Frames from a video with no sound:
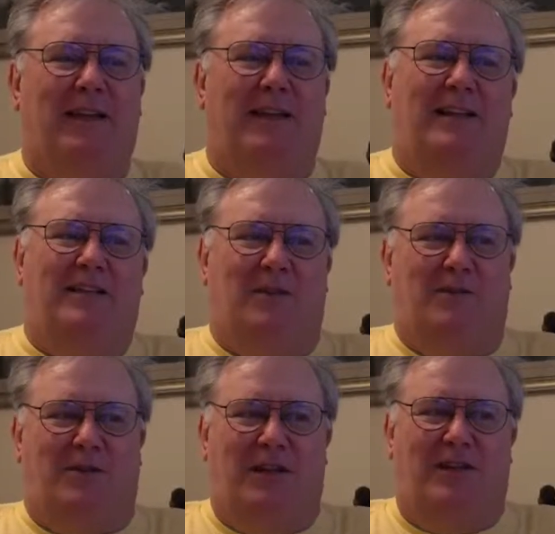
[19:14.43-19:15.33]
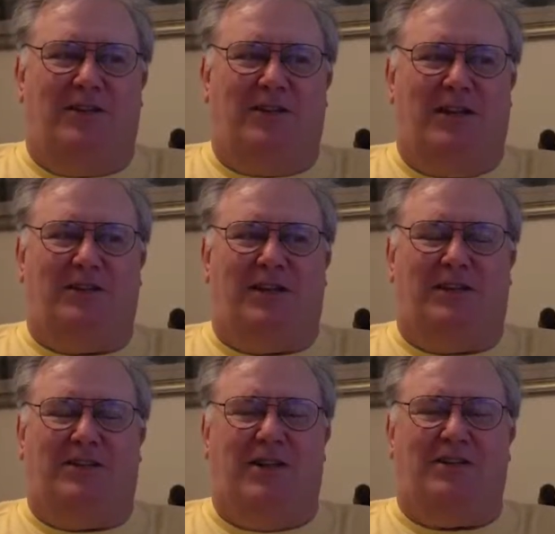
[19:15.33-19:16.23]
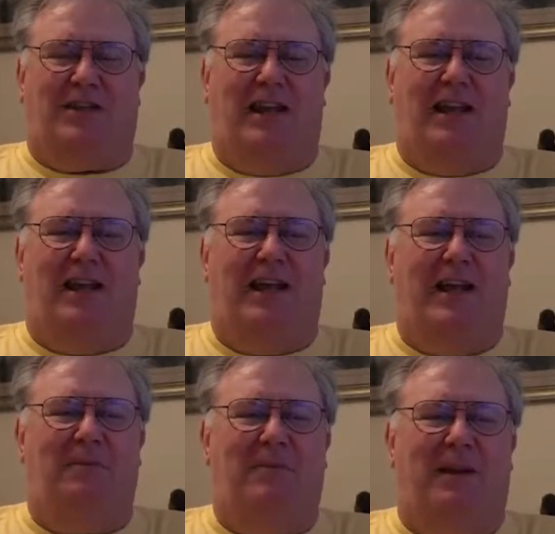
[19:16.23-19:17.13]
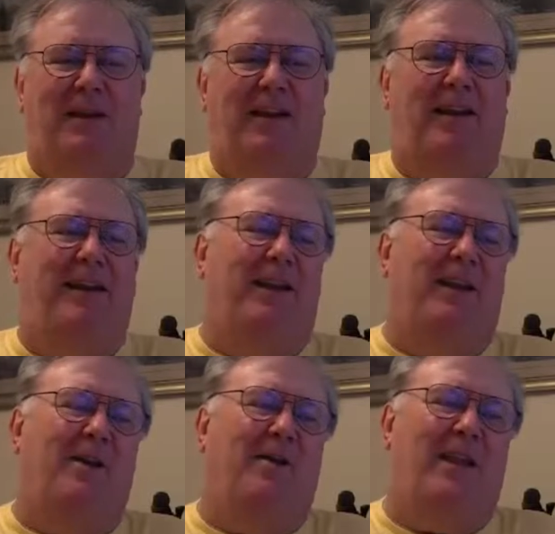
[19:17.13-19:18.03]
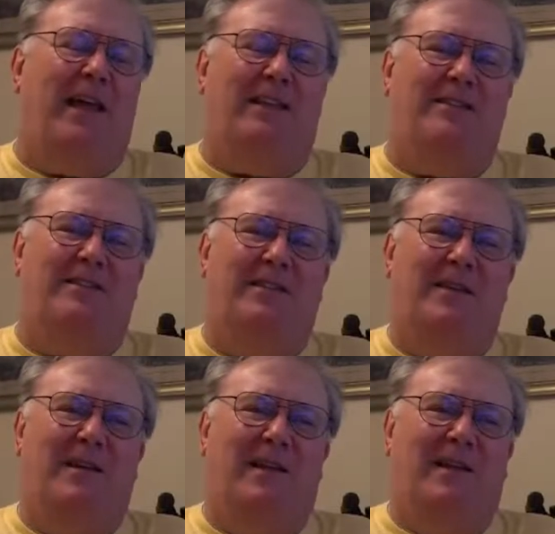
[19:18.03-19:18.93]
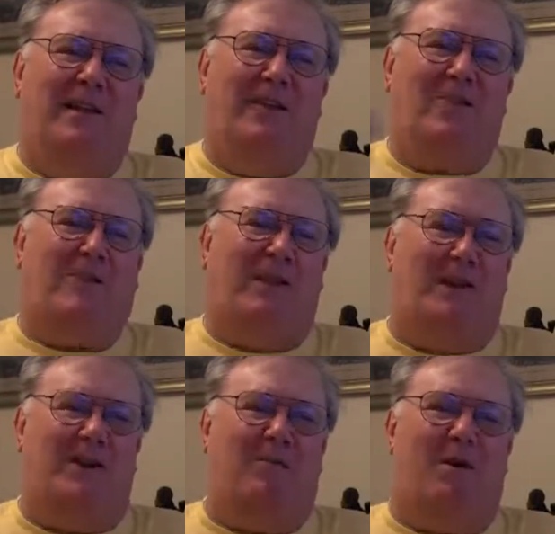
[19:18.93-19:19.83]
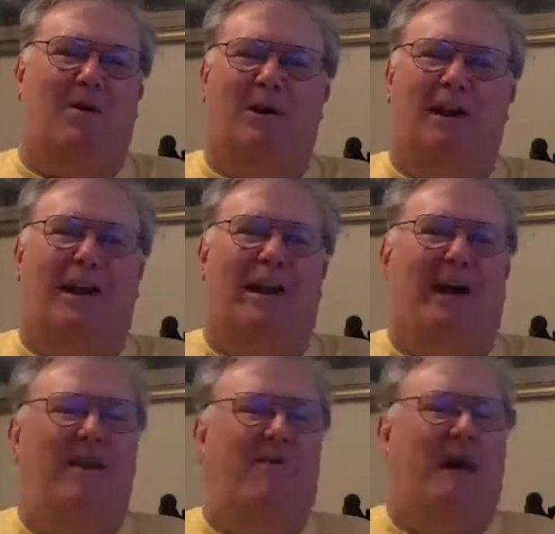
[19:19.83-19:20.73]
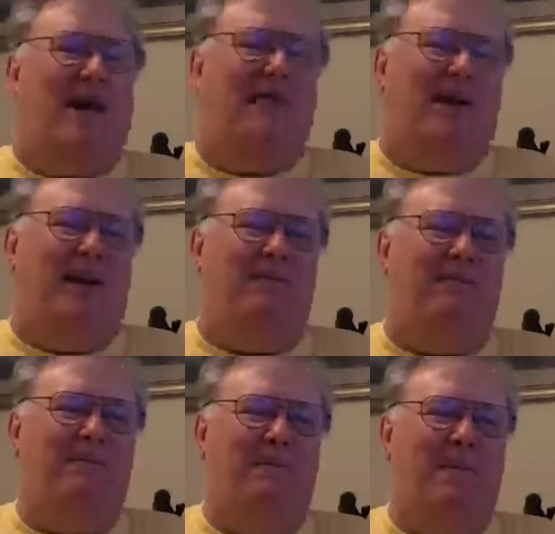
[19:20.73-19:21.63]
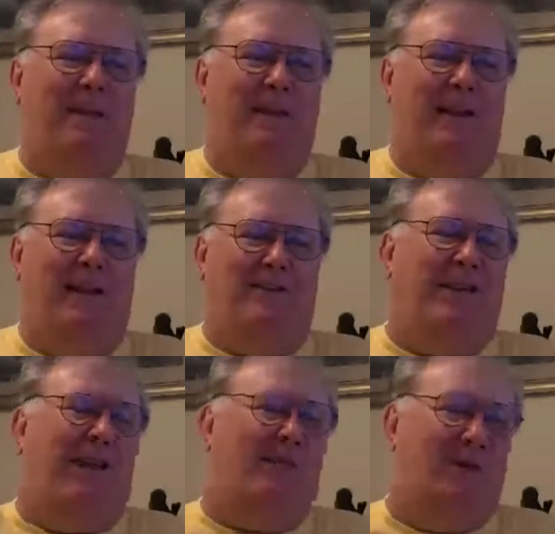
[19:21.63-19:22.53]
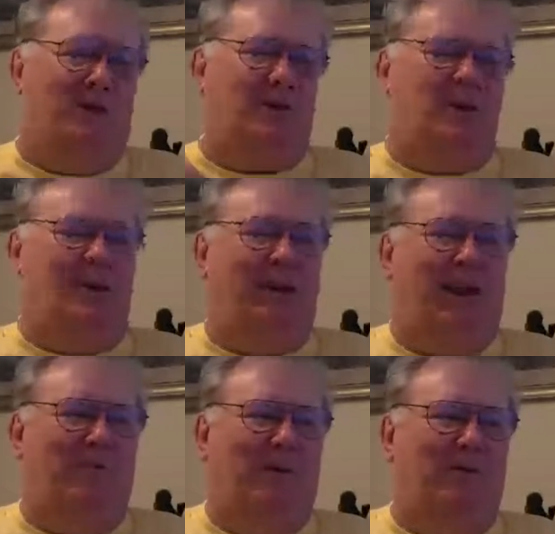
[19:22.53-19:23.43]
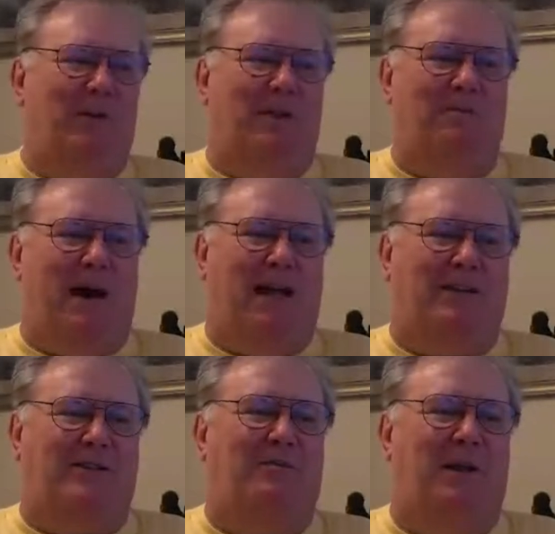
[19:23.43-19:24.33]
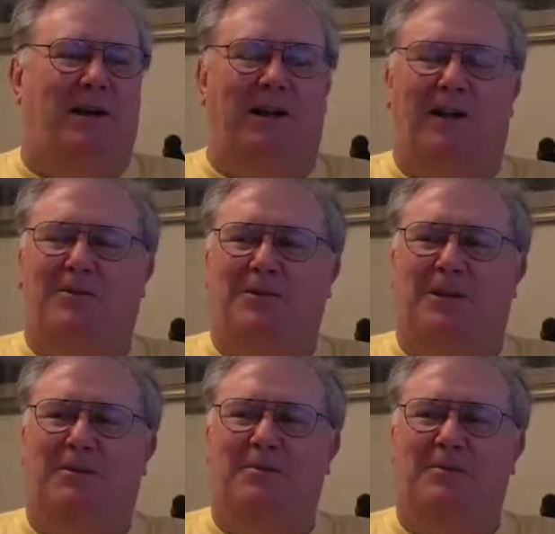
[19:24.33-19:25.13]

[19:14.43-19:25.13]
So she's cleaning up, and and that's, you'll see her walk in and out in the background. And she had to rush in here and help me with the bikes a minute ago too.